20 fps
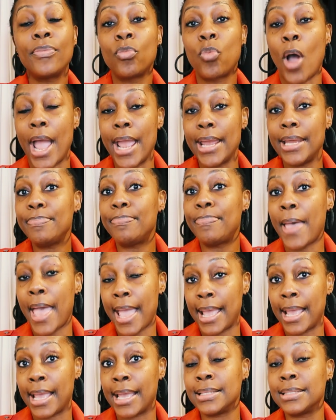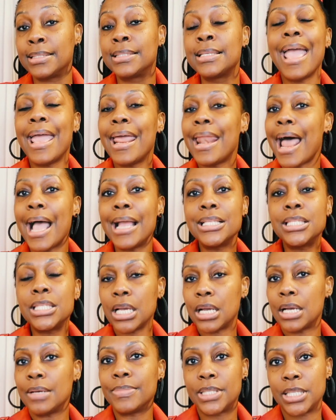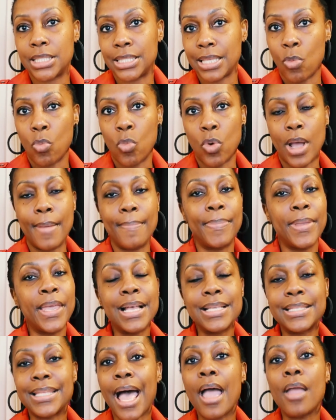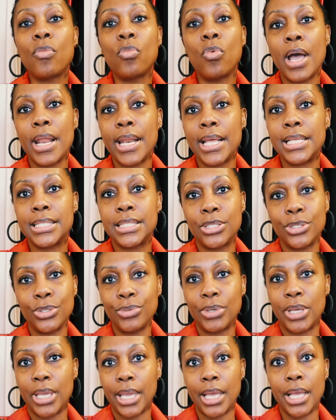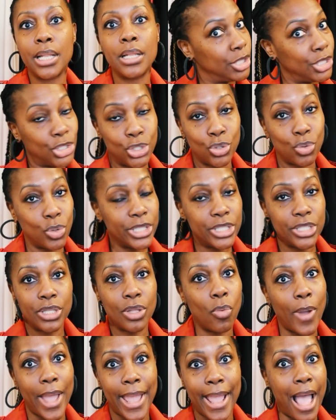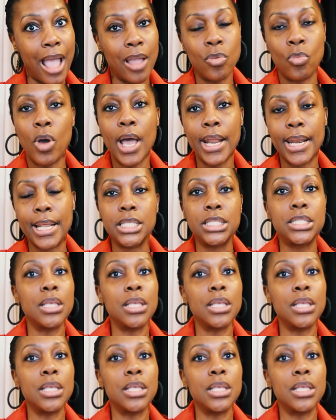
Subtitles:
white pants and I took them to someone because I wanted to get the shorts the way I wanted.